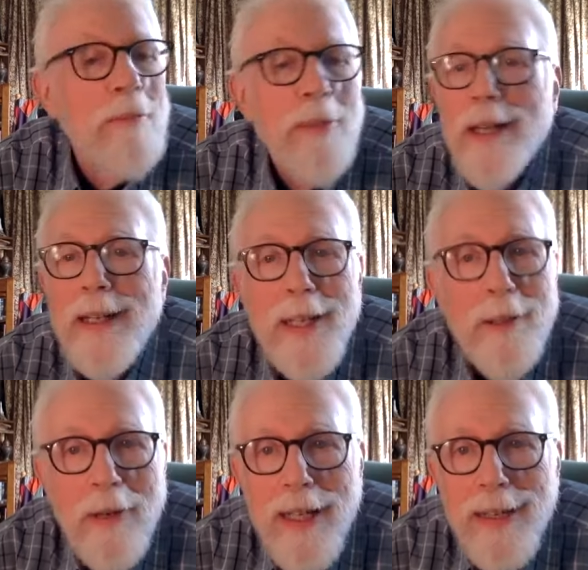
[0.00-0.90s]
But
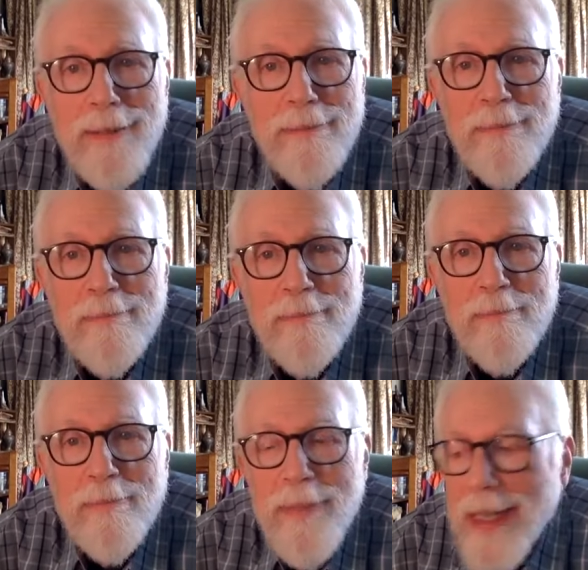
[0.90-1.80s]
anyway,
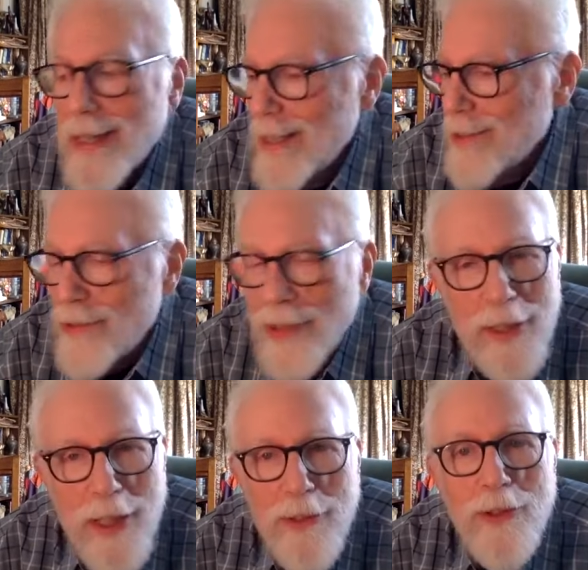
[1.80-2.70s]

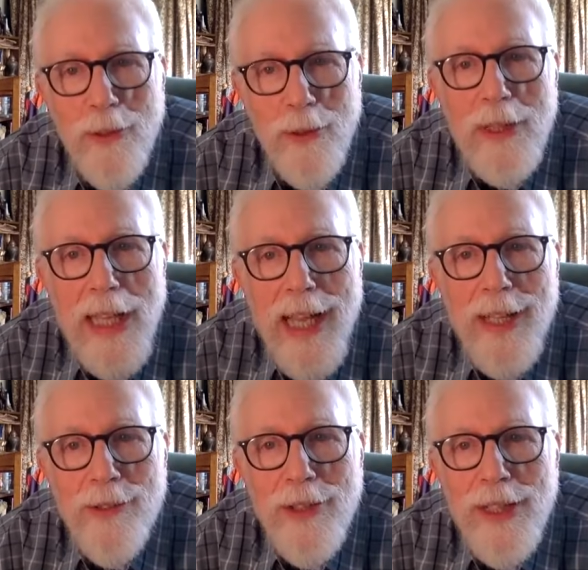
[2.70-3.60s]
Sunday school
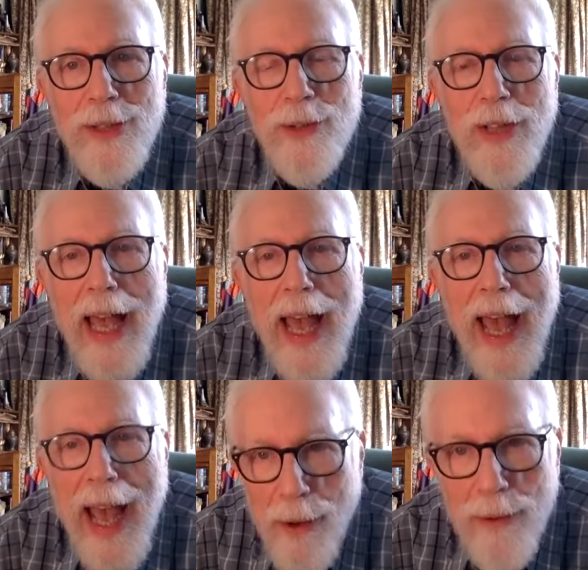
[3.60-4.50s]
class is
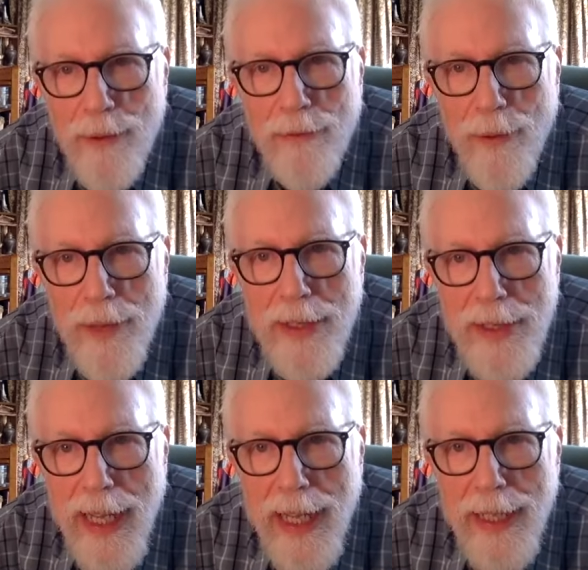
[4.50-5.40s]
out for the
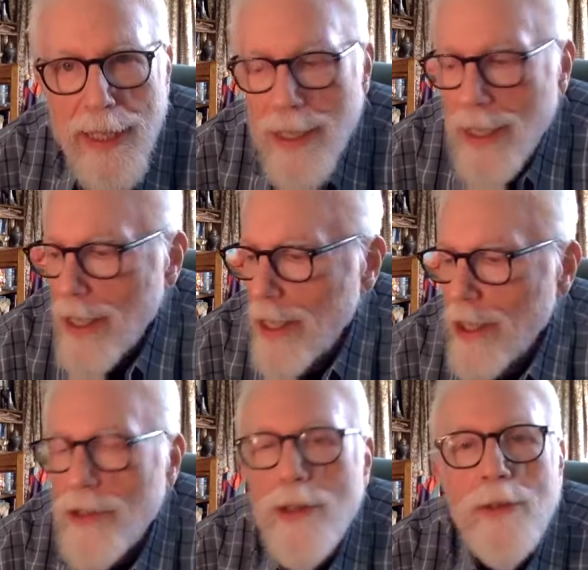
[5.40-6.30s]
day.
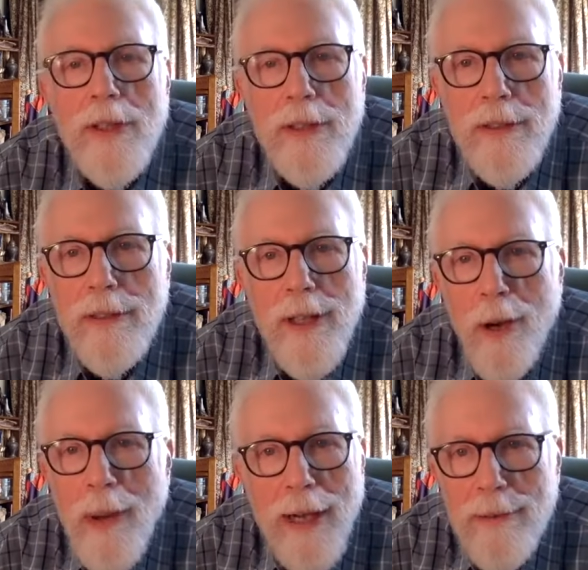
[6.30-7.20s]
You can
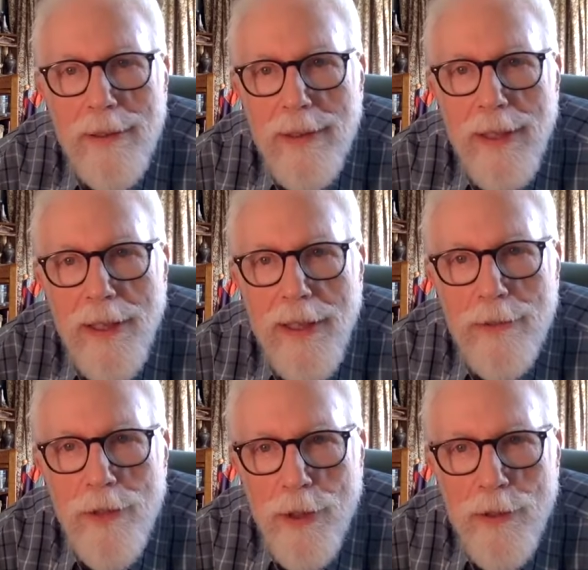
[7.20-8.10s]
go out to the
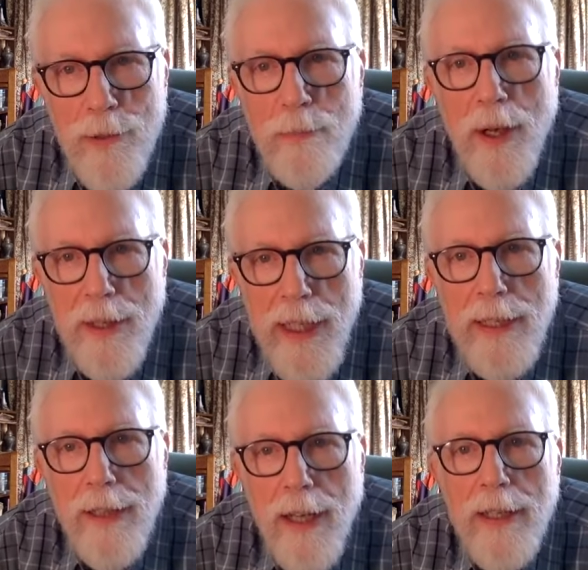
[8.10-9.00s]
church
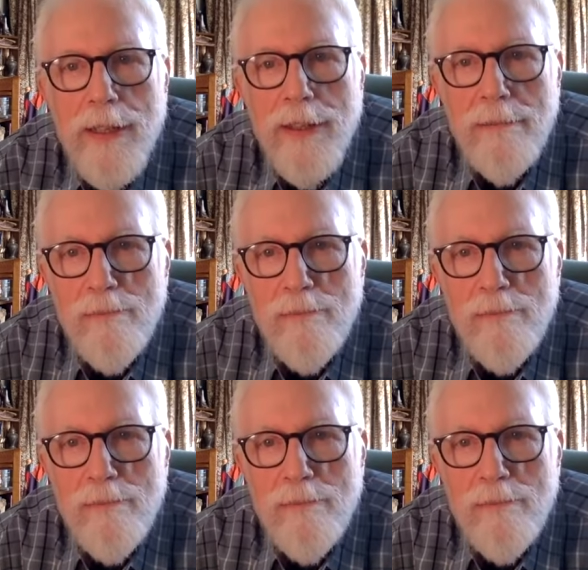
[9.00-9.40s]
parking lot and